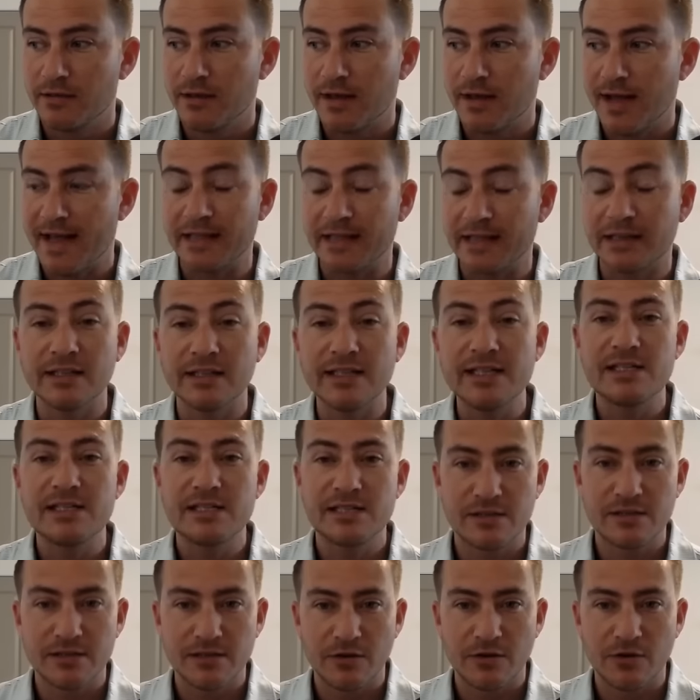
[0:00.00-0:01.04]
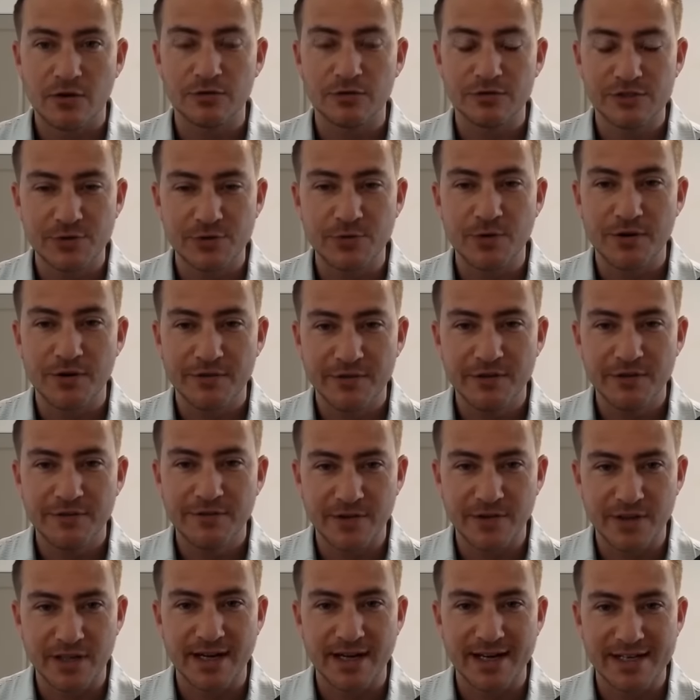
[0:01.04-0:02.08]
at least hold you over
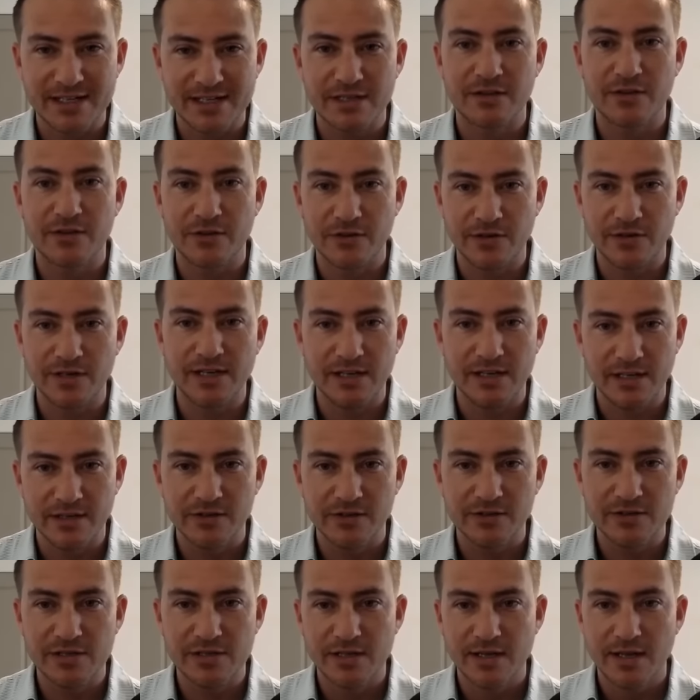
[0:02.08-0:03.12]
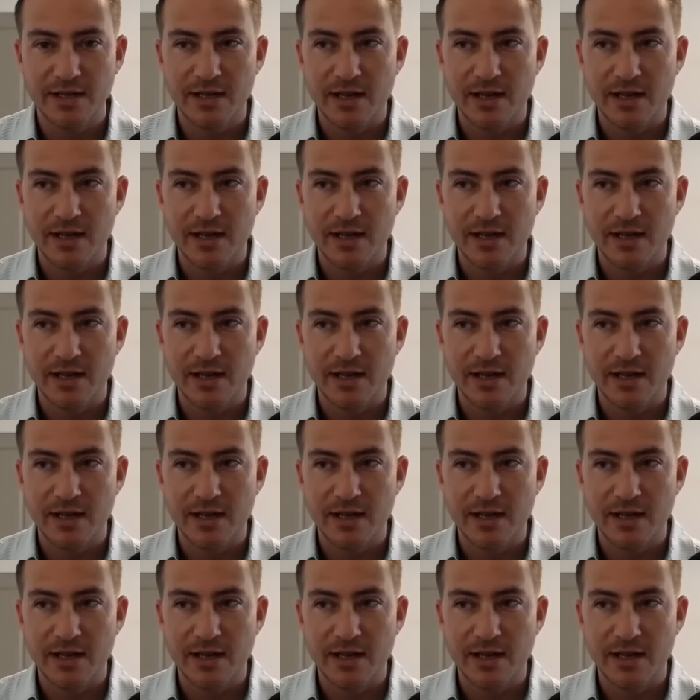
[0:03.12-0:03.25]
for the next 30 years.